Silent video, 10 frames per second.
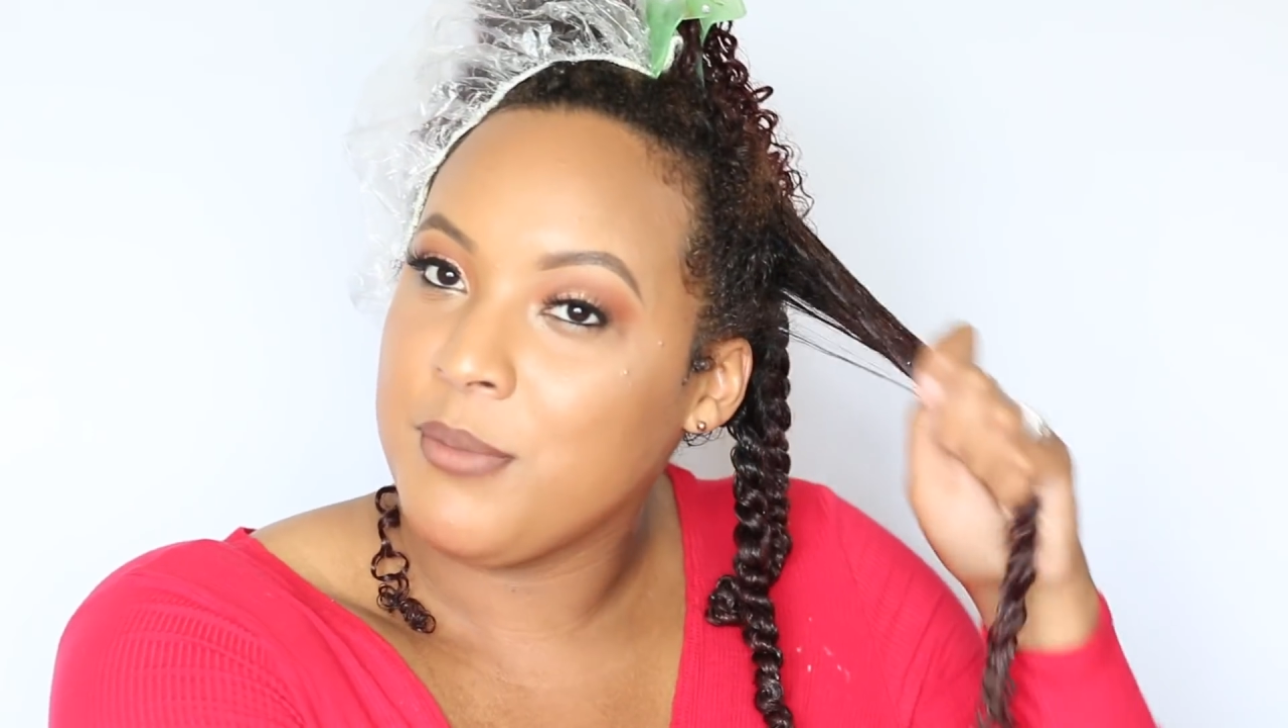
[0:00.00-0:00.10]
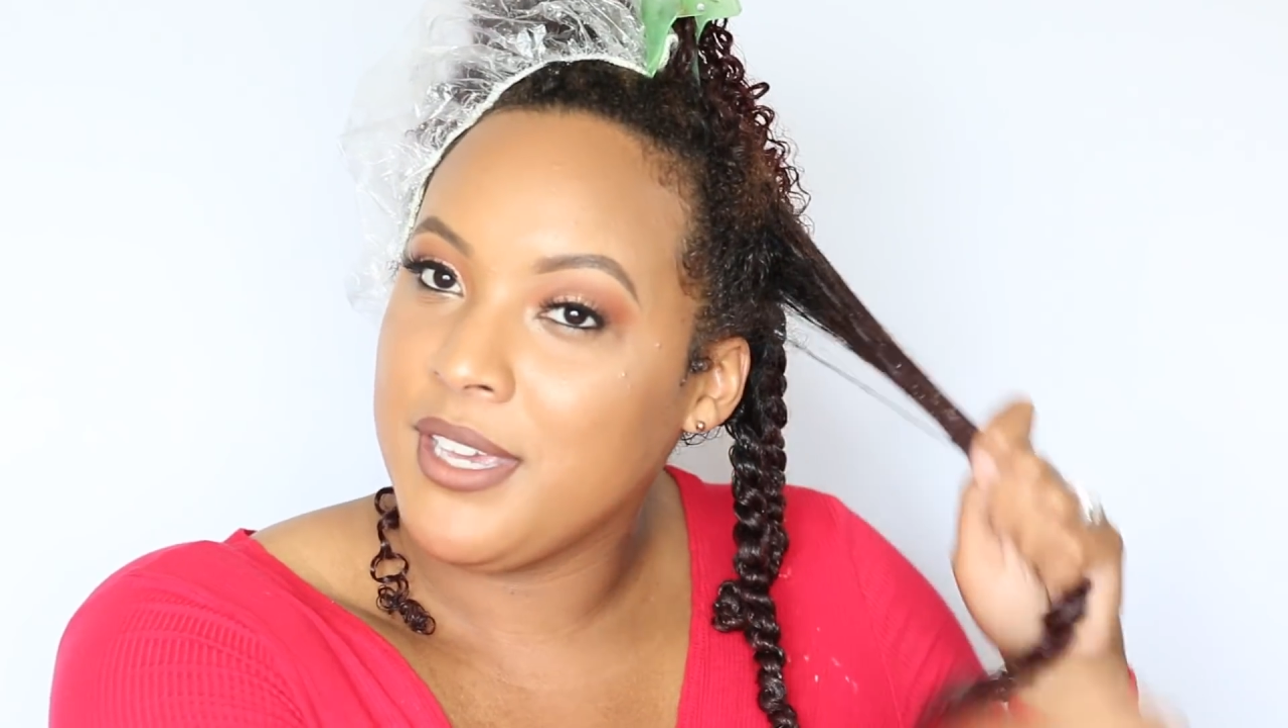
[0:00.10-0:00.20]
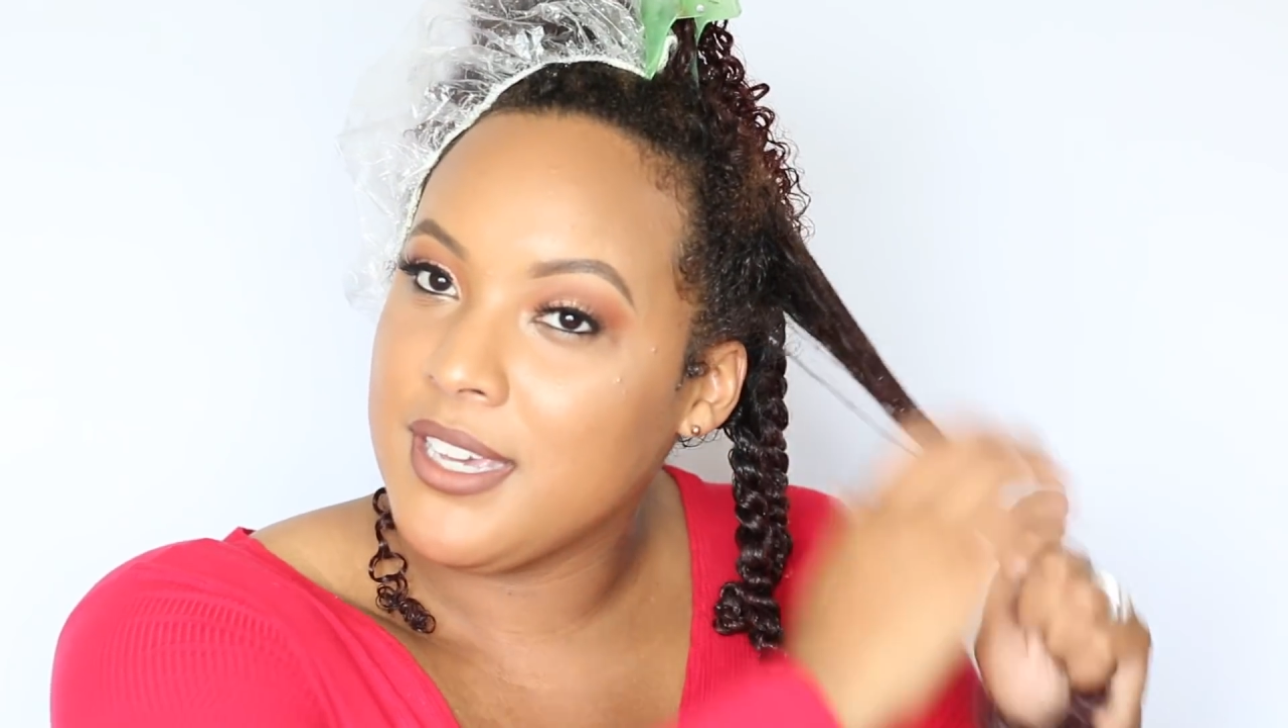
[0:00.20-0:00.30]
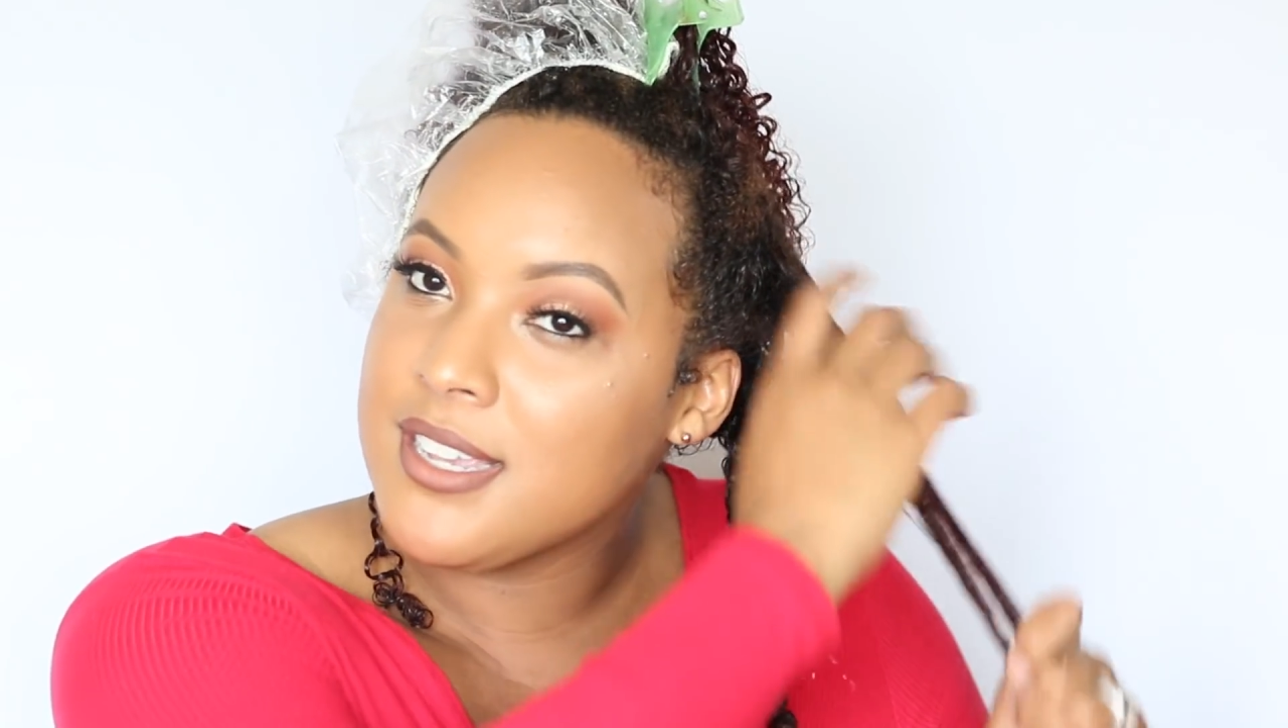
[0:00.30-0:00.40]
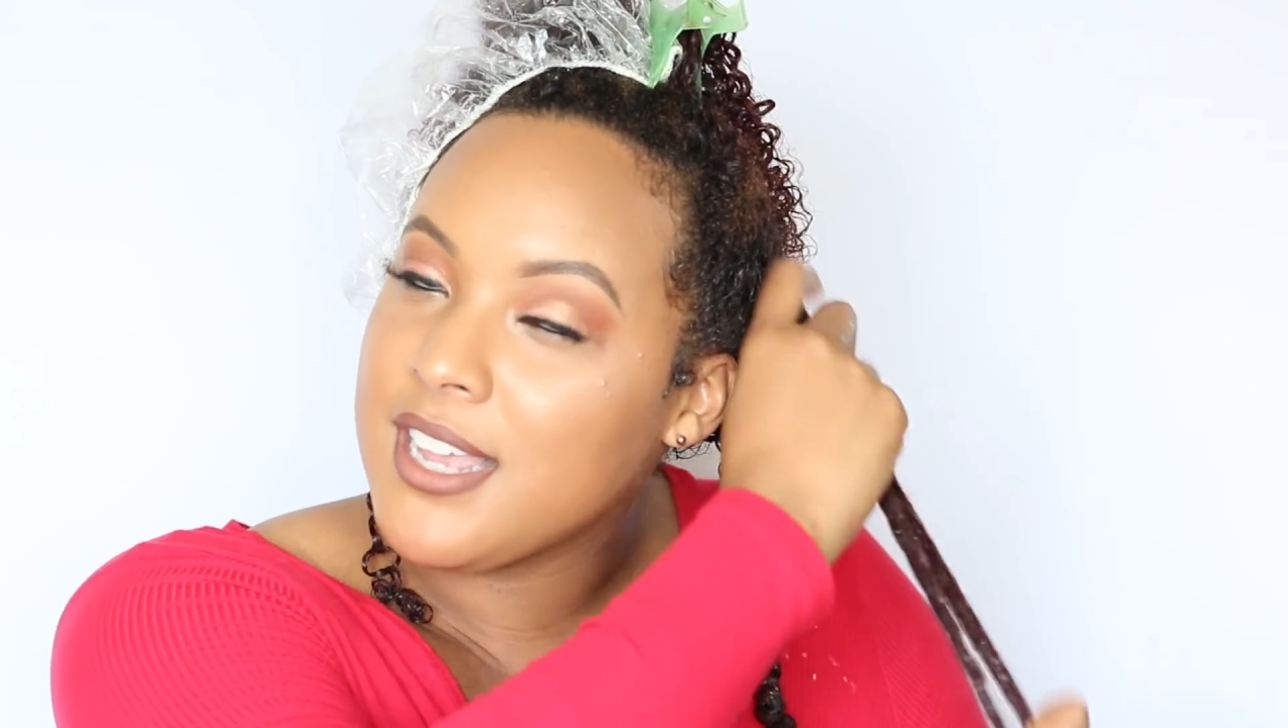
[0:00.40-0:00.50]

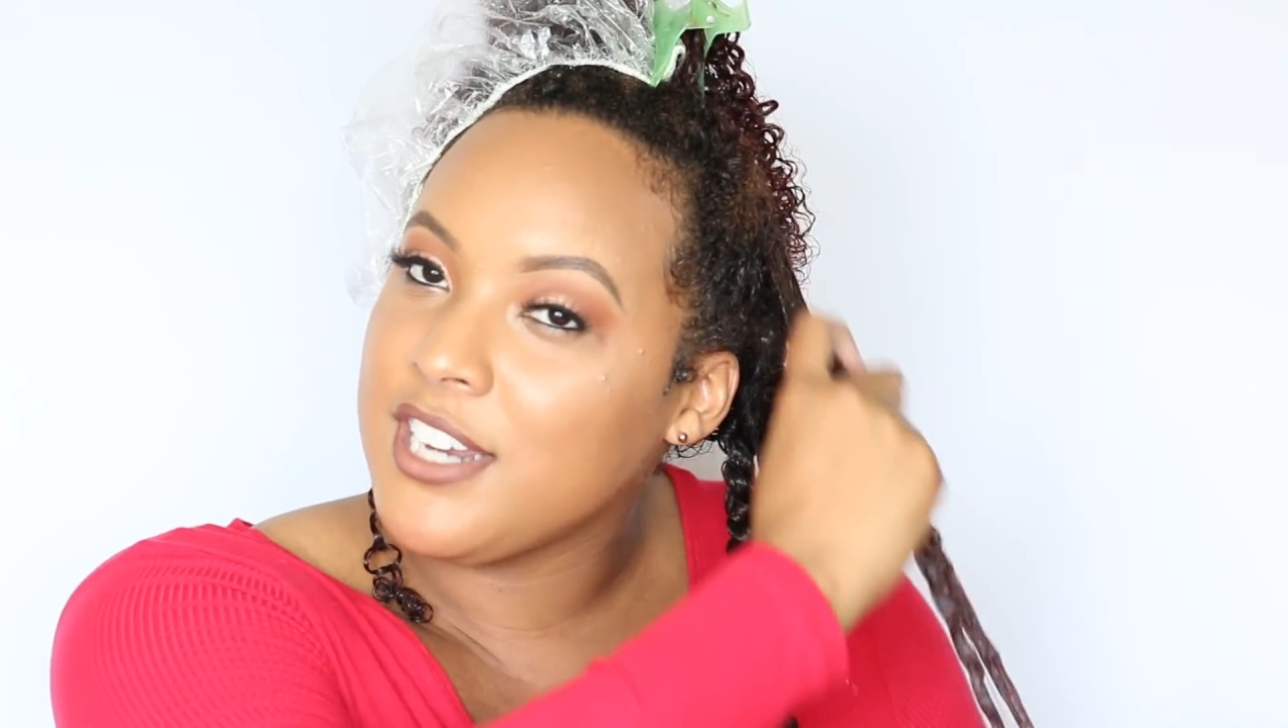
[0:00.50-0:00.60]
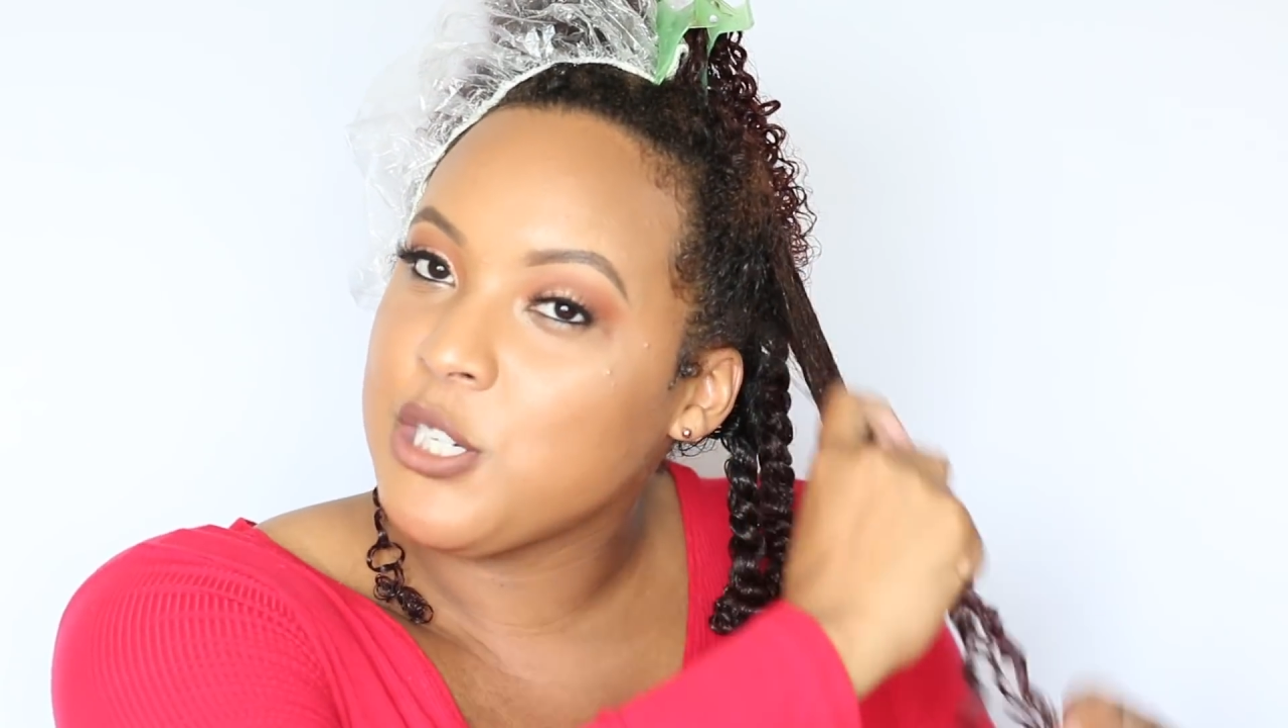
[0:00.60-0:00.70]
me is I